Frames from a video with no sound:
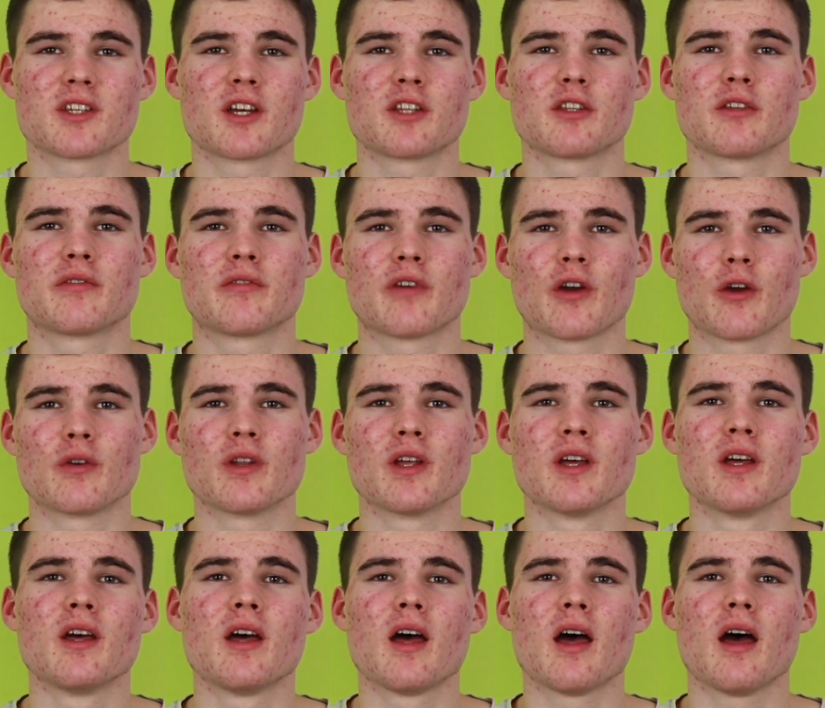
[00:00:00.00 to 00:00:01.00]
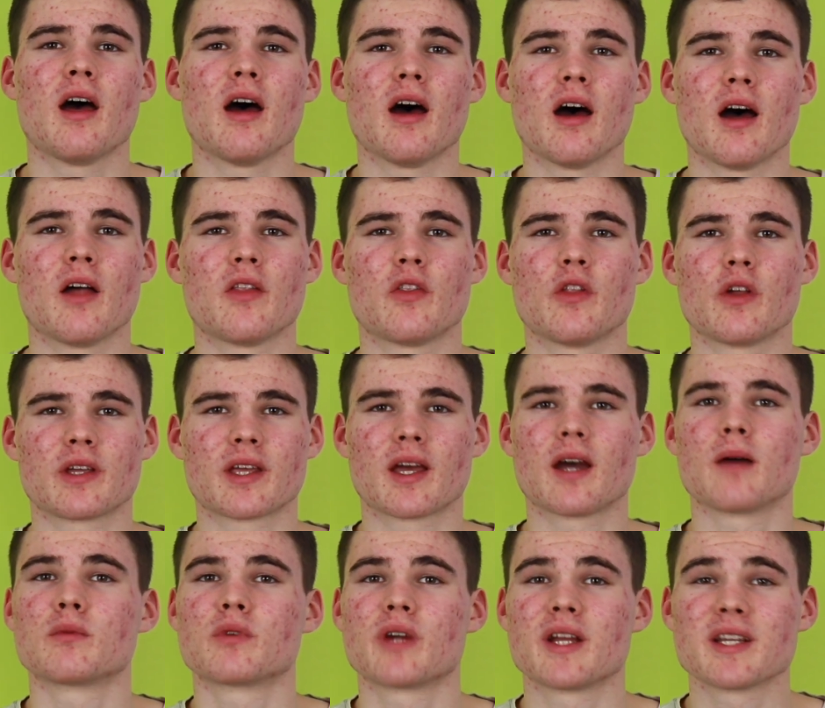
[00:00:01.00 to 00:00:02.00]
inside the phone that
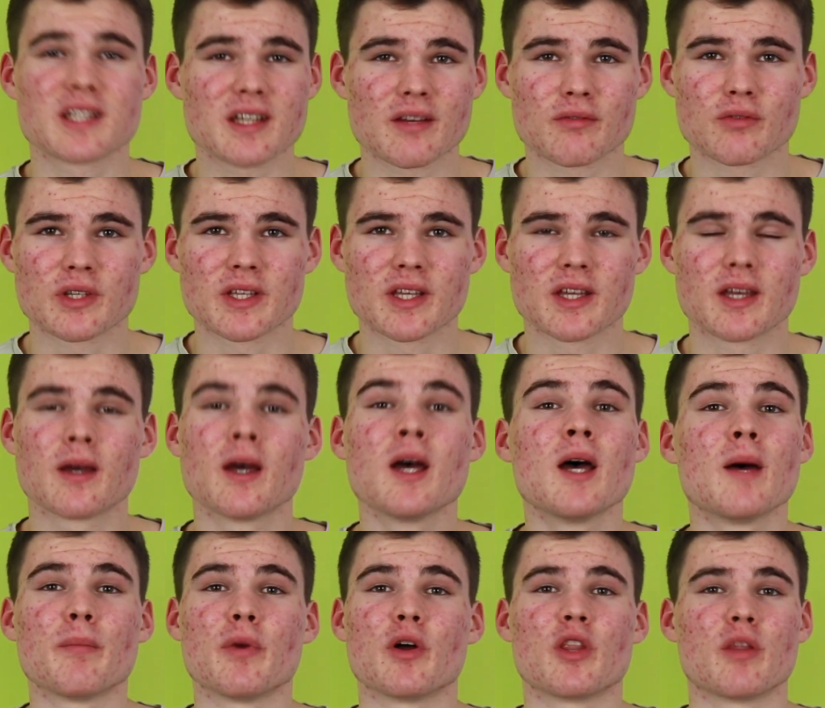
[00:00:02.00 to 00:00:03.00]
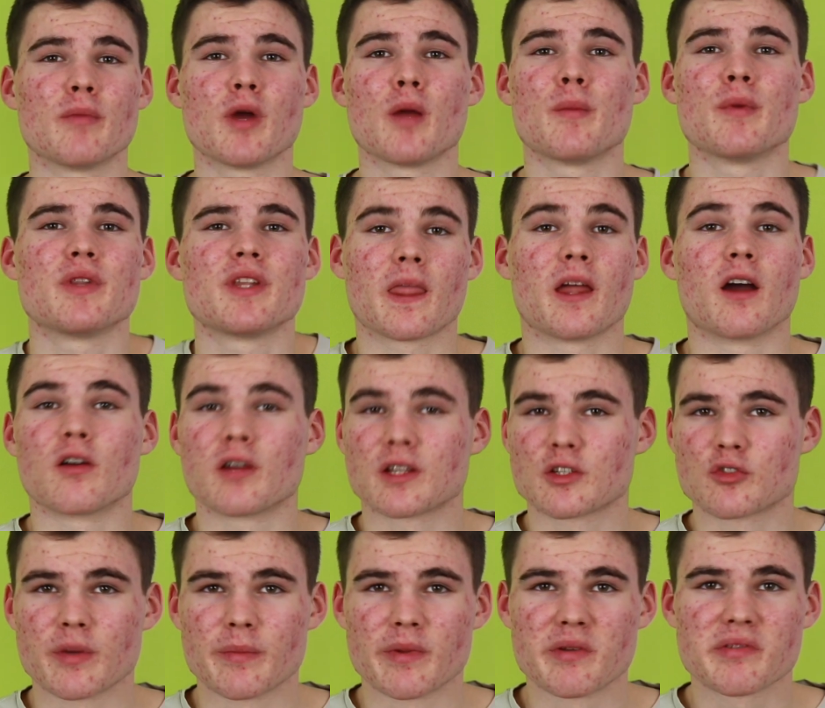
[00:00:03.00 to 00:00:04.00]
get upgraded every year, but at the moment they are
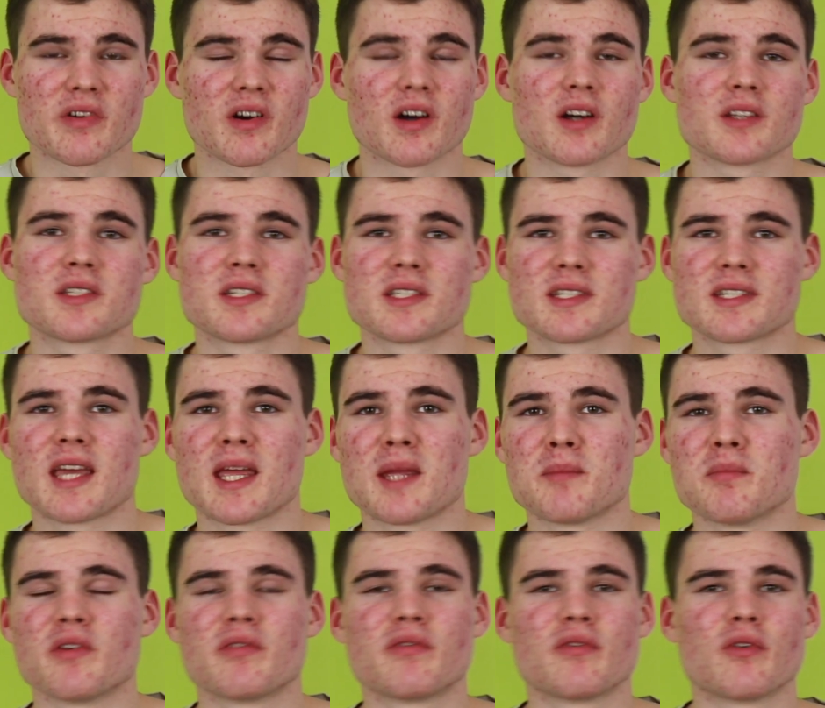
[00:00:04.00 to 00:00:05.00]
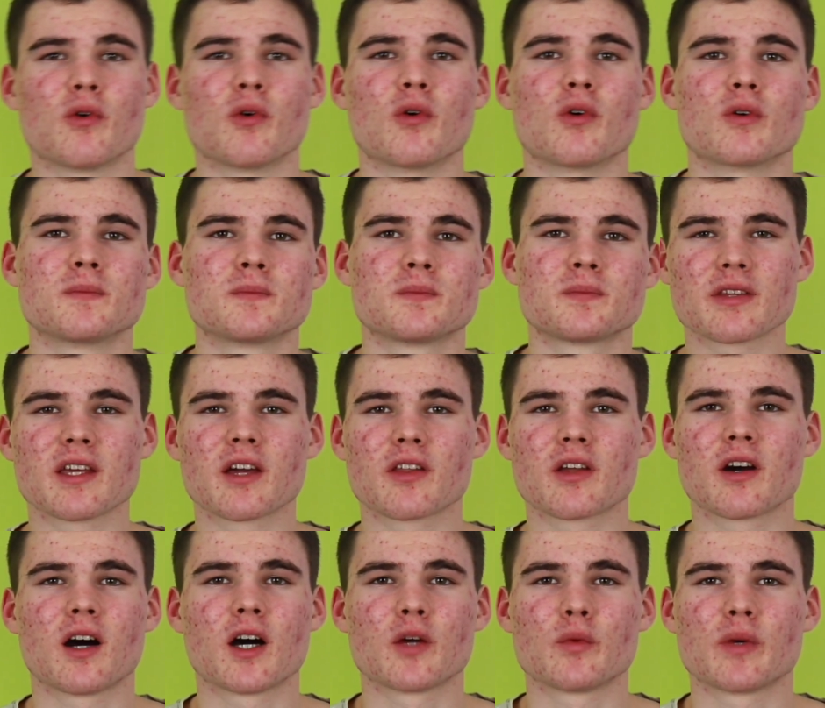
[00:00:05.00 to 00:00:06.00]
extremely fast. Same for the
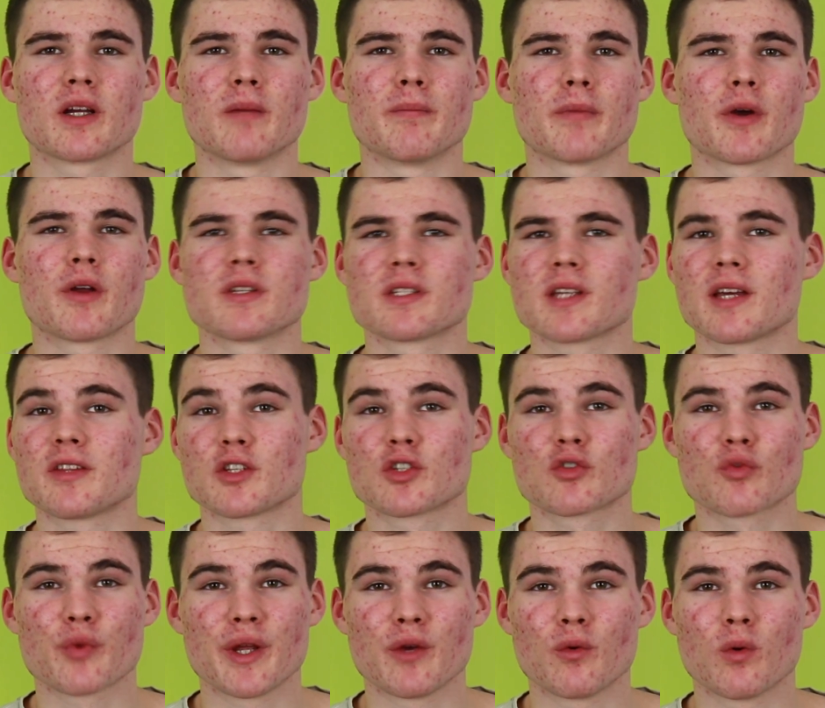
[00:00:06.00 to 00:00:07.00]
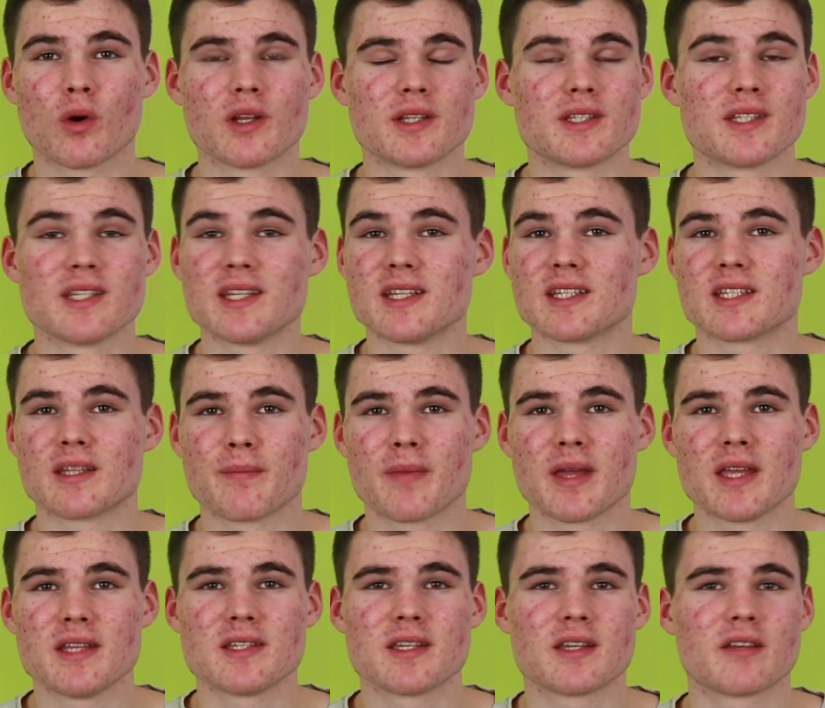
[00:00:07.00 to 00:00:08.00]
other hardware components, like the screen quality is
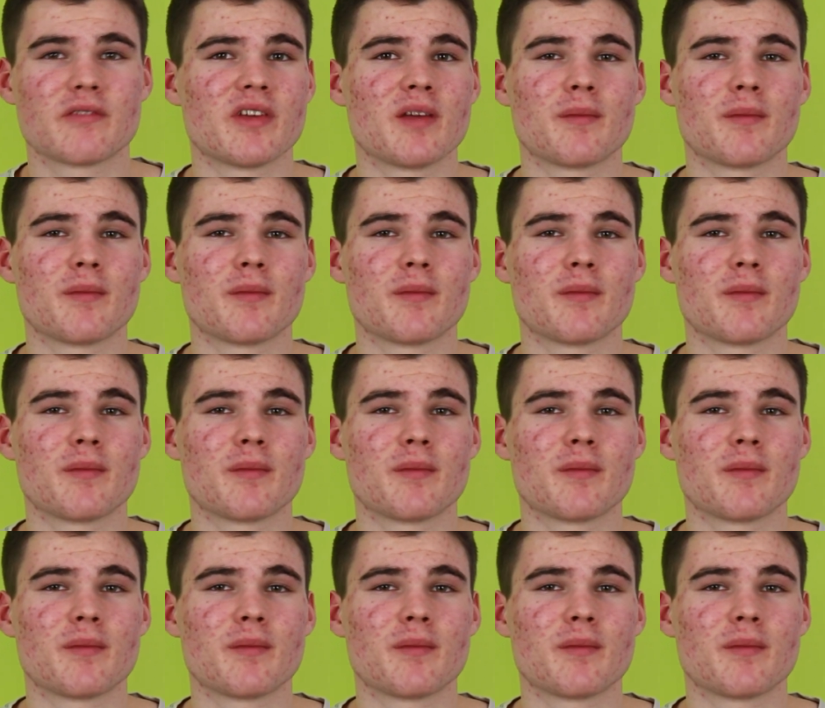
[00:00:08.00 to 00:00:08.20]
amazing,